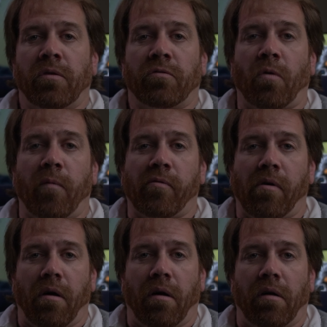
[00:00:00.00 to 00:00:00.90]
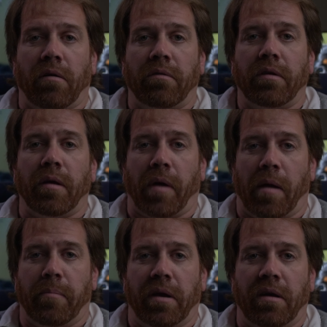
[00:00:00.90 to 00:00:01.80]
So overall, in my
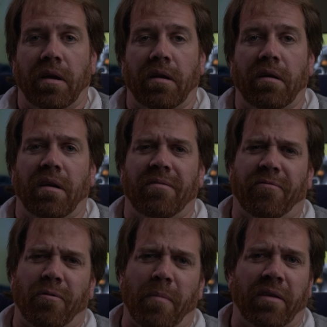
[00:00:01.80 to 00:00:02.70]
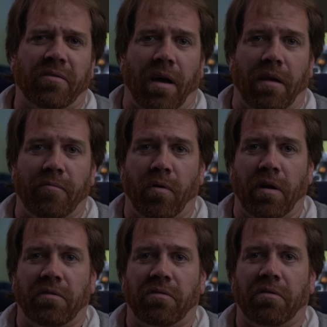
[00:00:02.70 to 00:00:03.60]
opinion, and for my style of
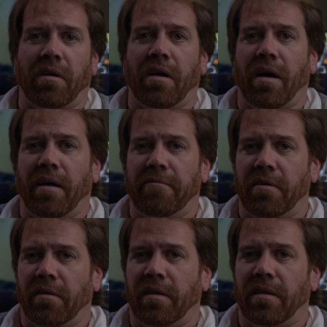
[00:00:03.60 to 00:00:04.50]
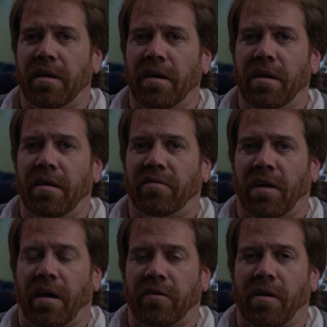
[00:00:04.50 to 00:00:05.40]
voice, I feel that the
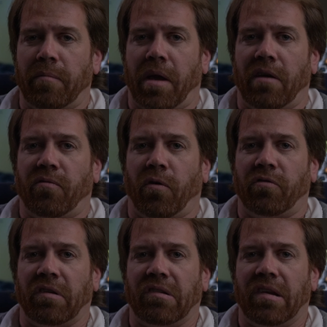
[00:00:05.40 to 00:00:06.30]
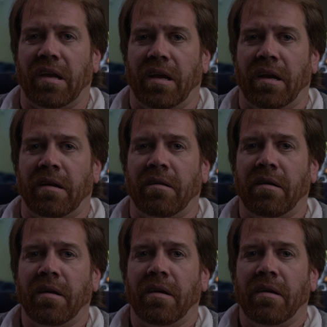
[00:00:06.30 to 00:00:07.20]
Sennheiser MKH-416
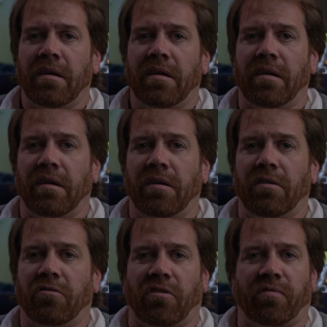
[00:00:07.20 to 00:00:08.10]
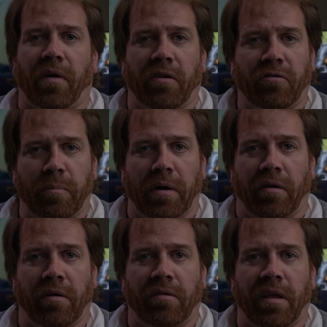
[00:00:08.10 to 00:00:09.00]
is just far
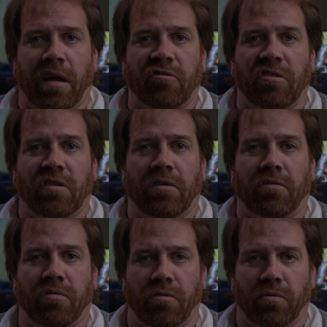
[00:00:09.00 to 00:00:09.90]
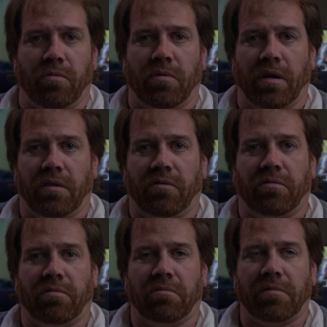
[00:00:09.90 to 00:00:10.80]
superior to the NTG-2.
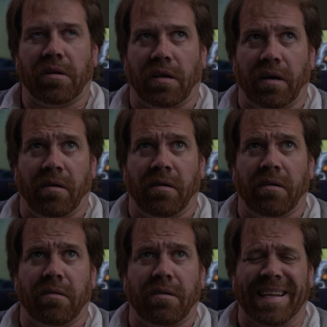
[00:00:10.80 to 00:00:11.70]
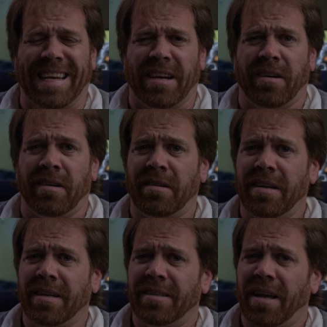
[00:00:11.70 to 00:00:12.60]
It's clearer, cleaner,
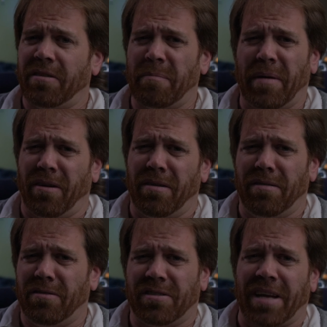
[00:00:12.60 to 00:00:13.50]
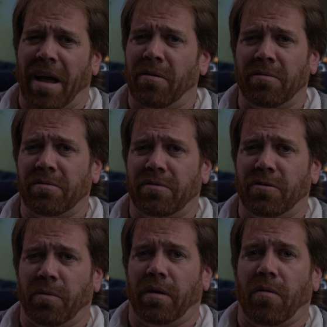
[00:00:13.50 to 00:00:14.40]
has a better sound
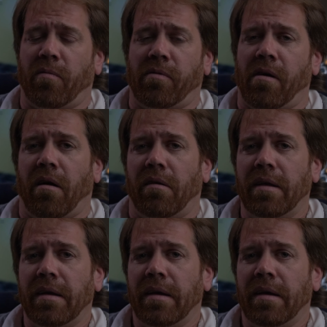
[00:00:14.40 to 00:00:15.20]
to it overall.